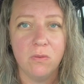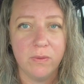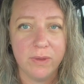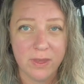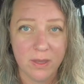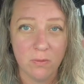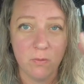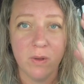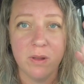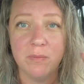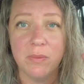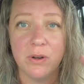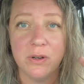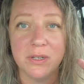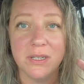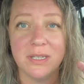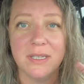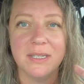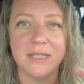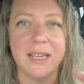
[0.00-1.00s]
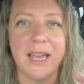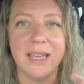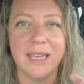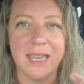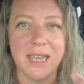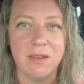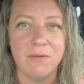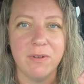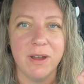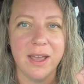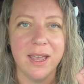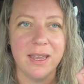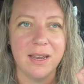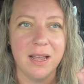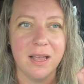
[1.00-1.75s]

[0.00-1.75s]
within one person's psyche, right?